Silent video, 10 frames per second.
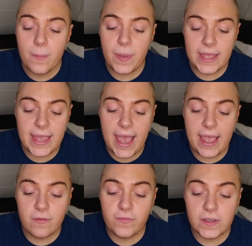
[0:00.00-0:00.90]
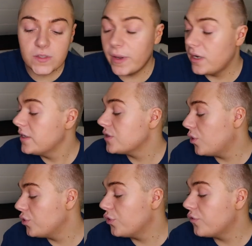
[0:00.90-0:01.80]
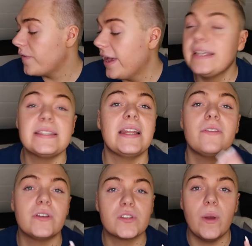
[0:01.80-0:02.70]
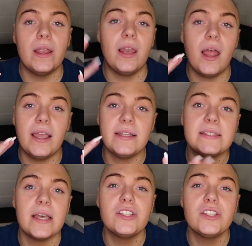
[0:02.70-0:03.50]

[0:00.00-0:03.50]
But yeah, it feels quite nice on your face and it feels quite light.